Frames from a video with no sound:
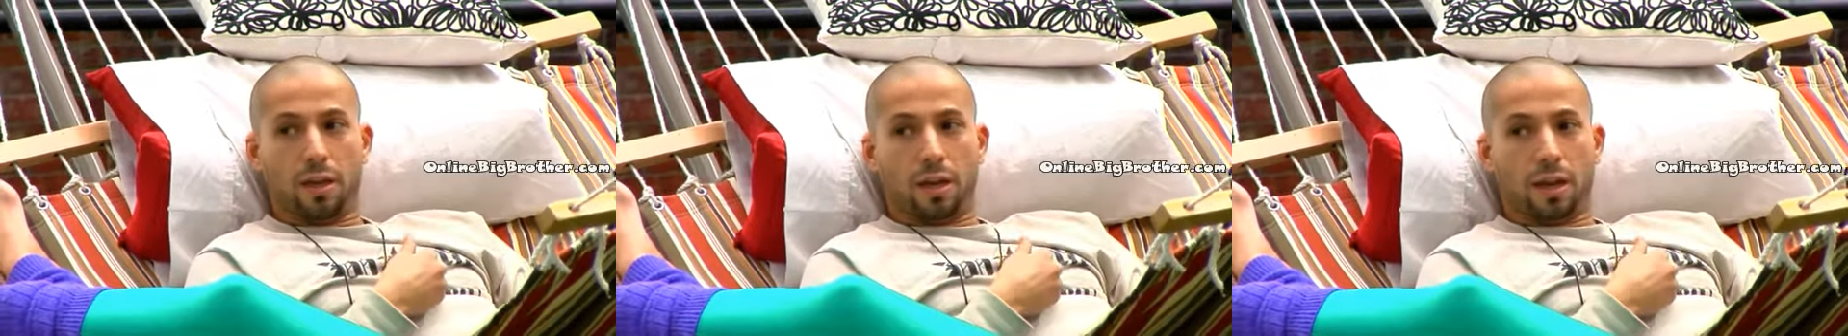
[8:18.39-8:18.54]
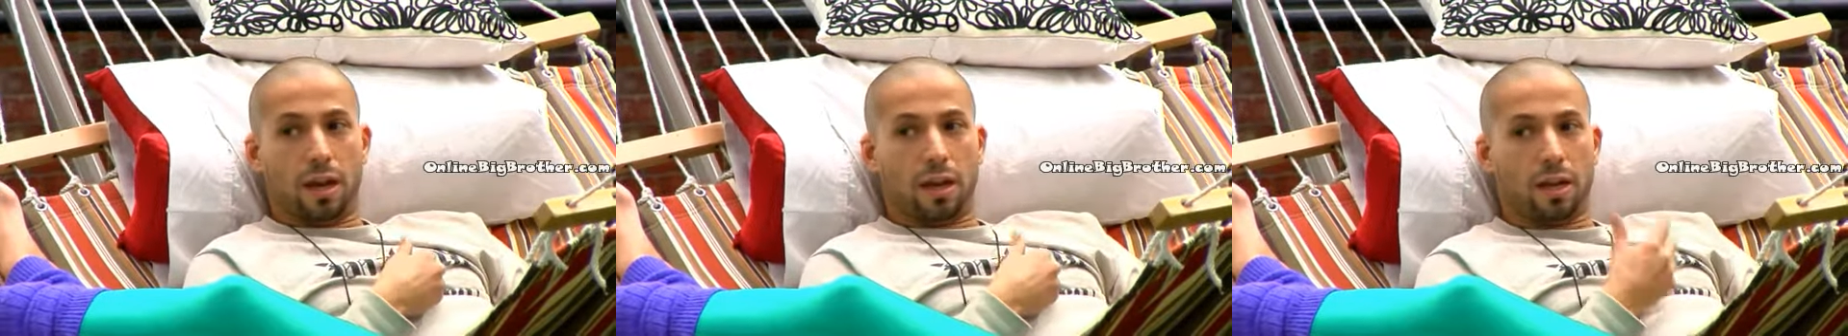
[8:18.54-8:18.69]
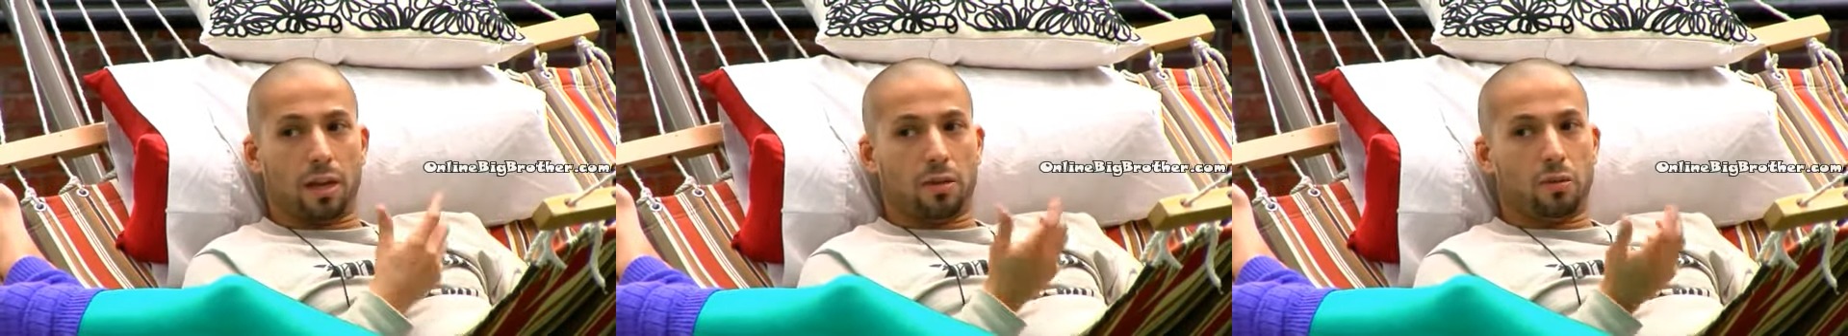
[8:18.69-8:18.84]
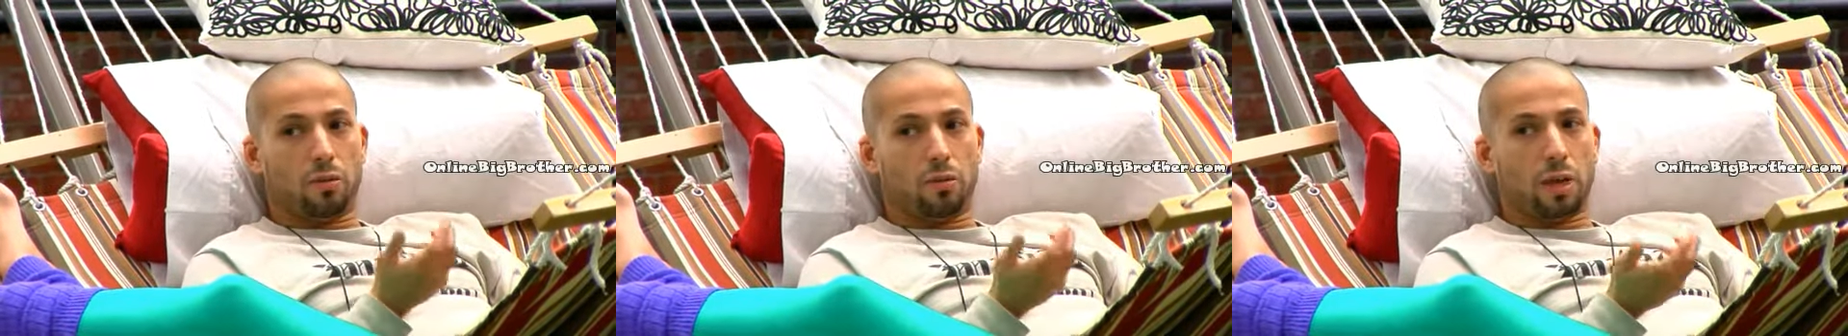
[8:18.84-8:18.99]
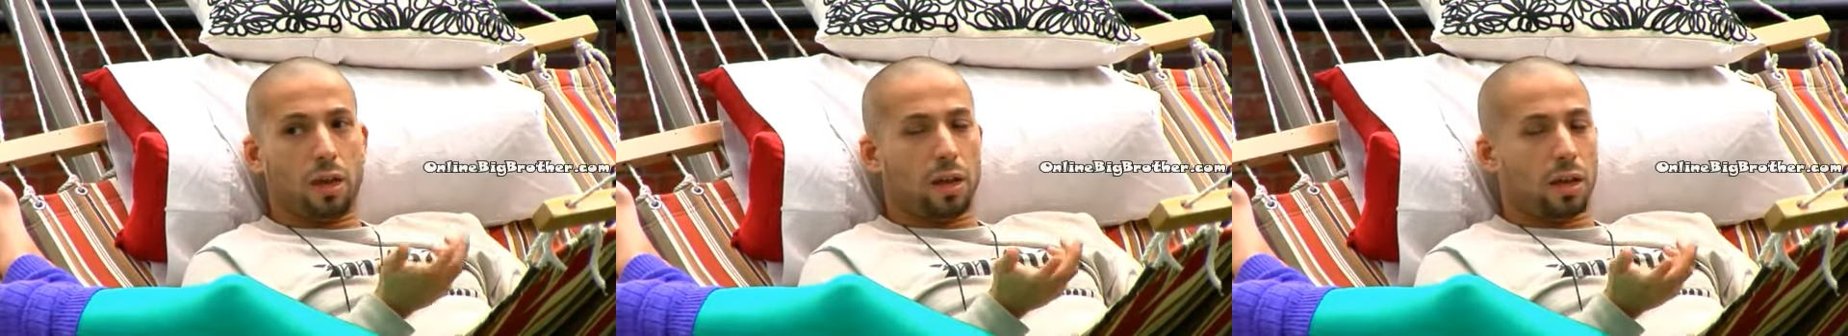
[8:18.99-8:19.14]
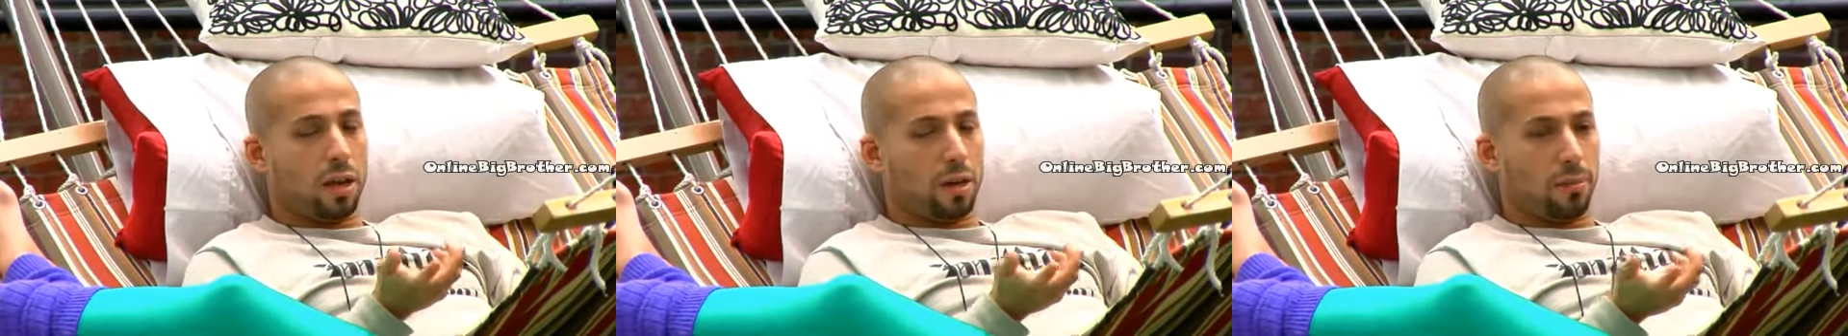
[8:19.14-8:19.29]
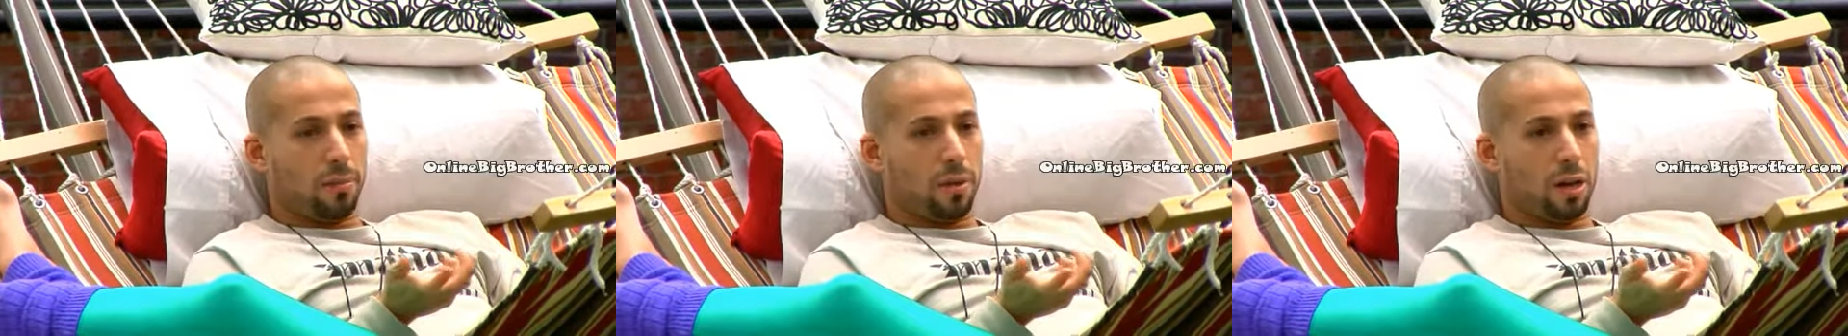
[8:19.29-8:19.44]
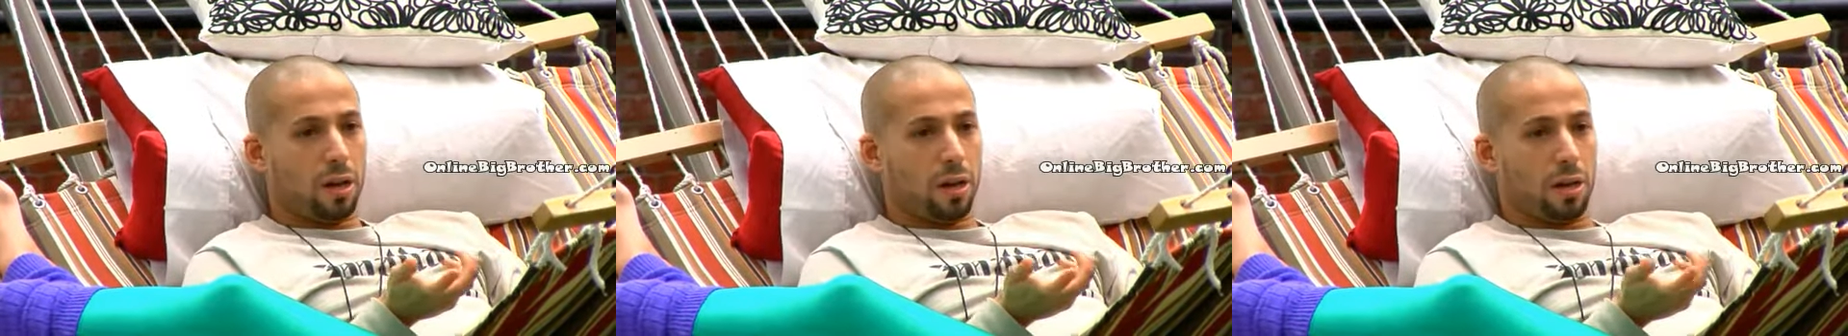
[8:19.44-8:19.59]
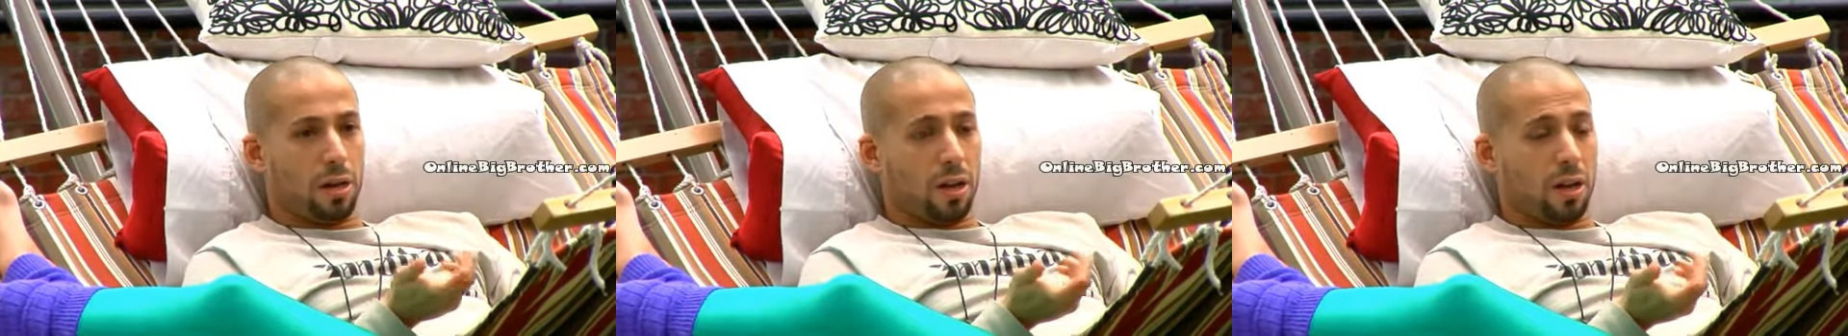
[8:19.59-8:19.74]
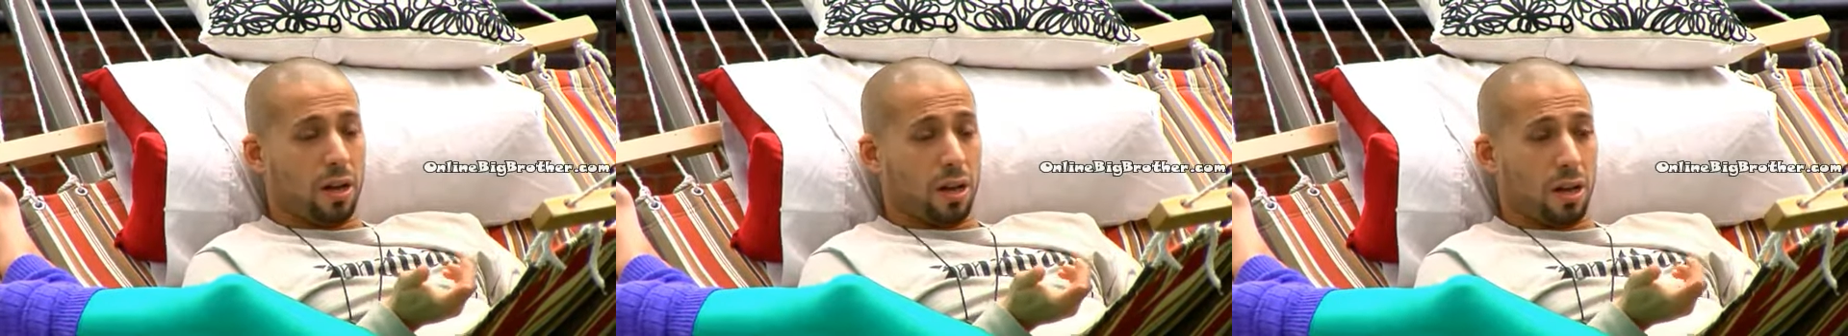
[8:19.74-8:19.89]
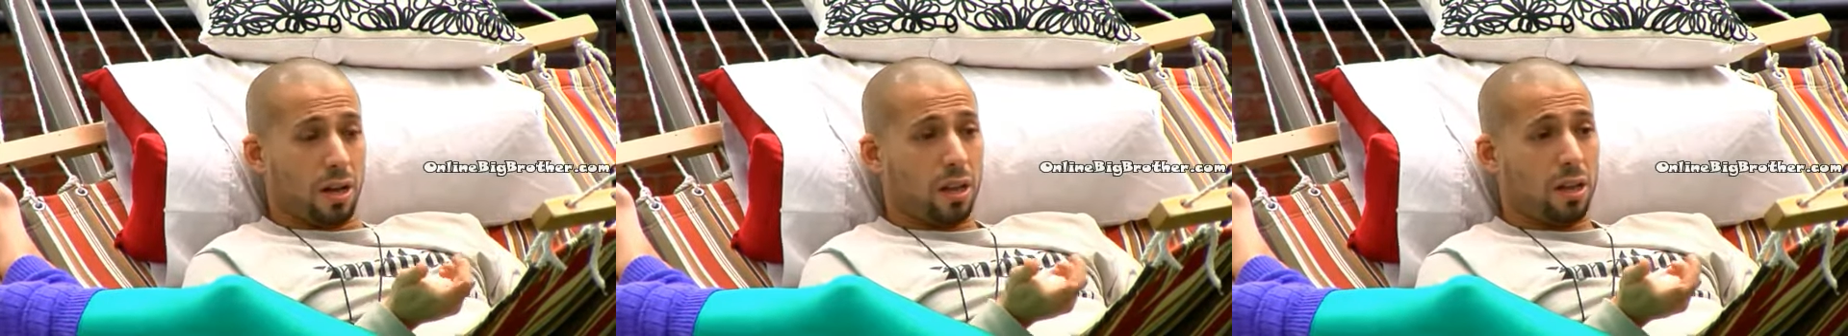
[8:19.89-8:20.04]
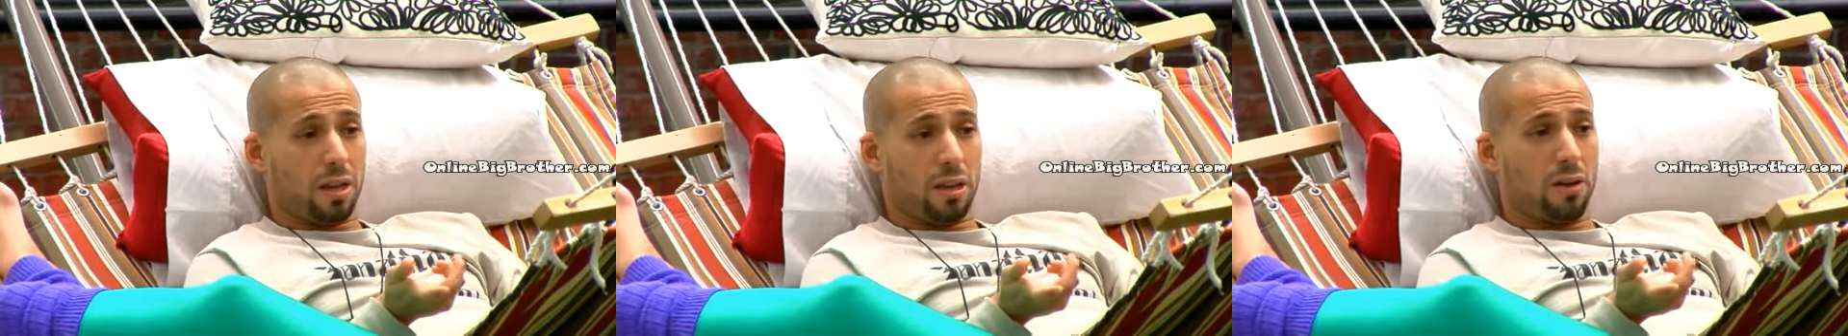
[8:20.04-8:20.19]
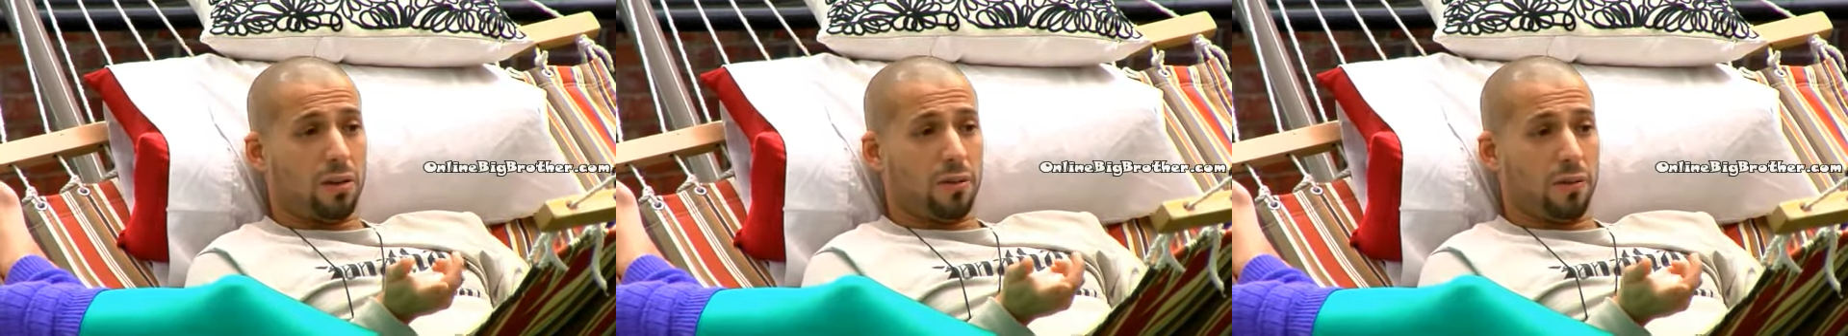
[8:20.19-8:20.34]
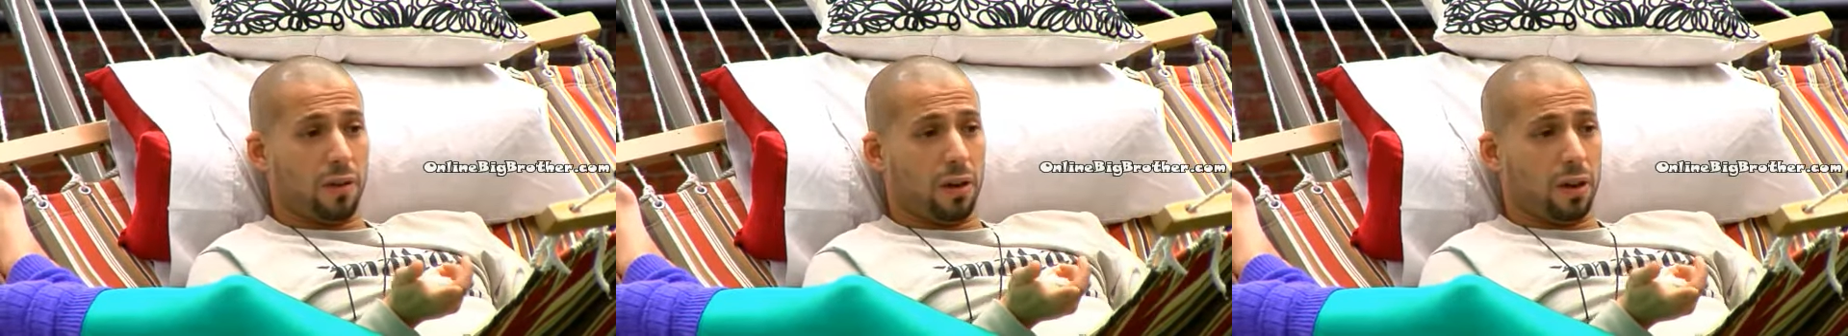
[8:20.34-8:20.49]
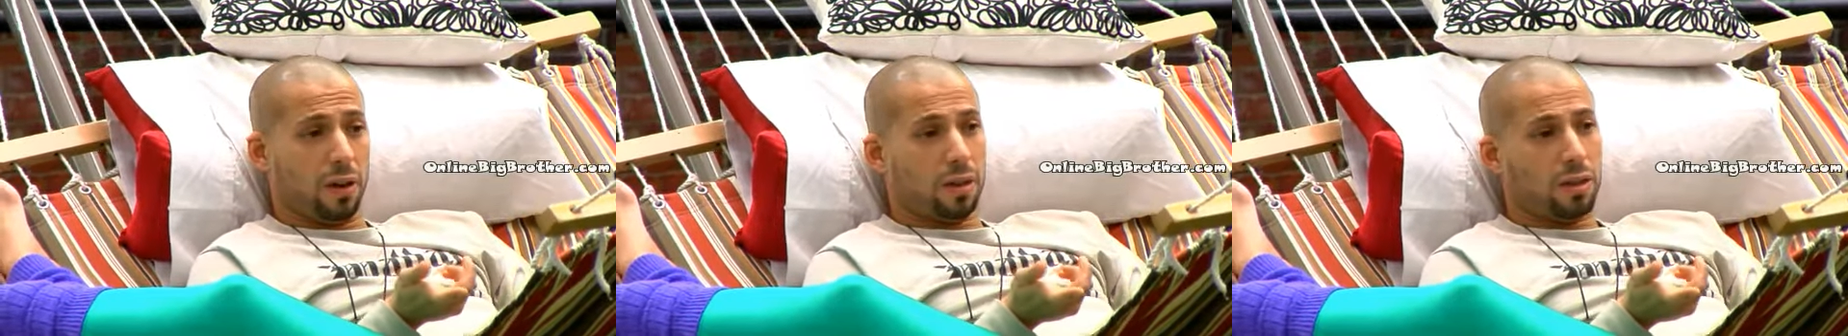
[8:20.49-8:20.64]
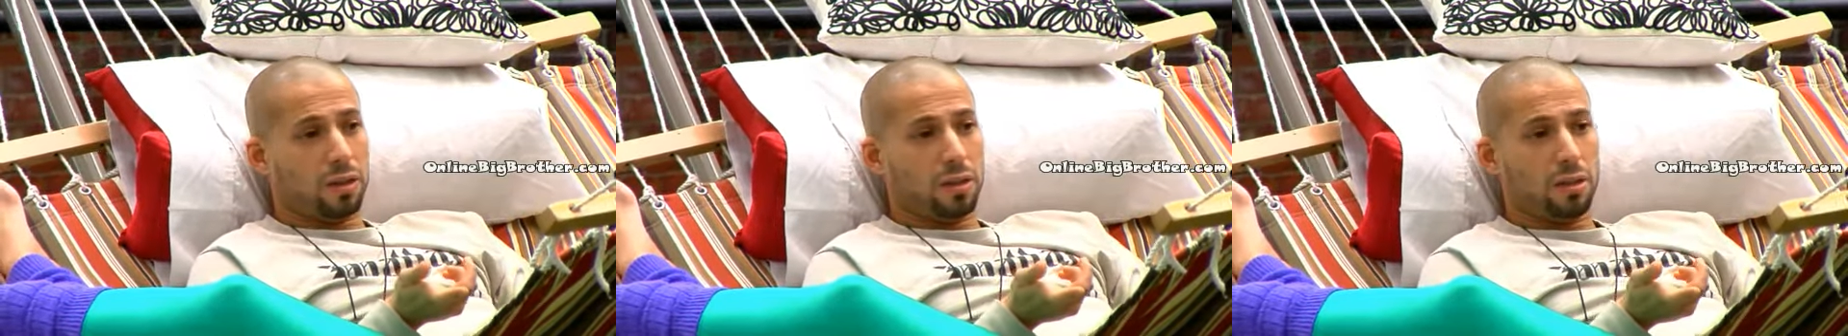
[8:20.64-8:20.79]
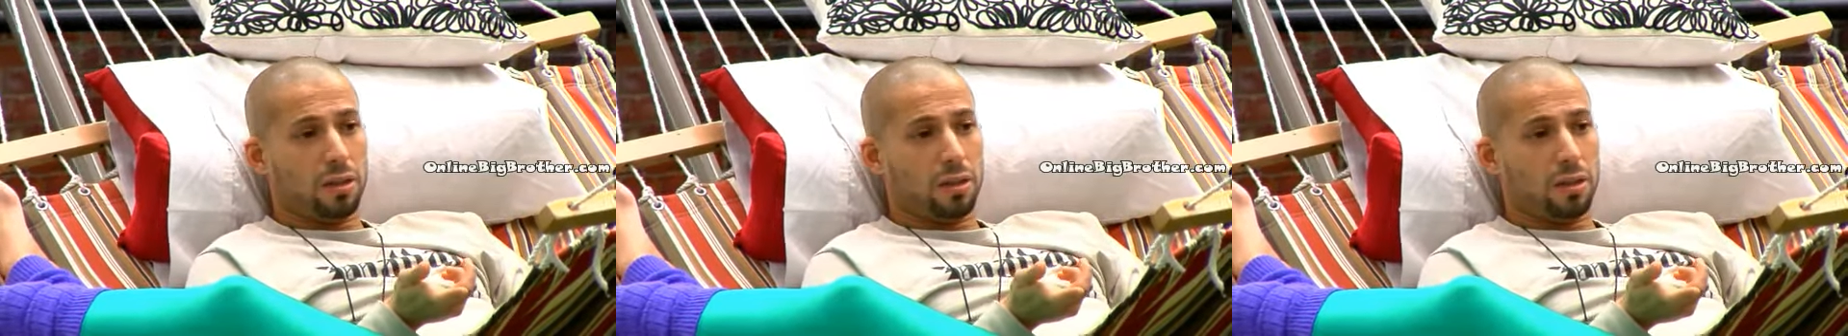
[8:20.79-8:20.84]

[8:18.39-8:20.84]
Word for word: And I told like I'm not gonna lie, I think you're fucked.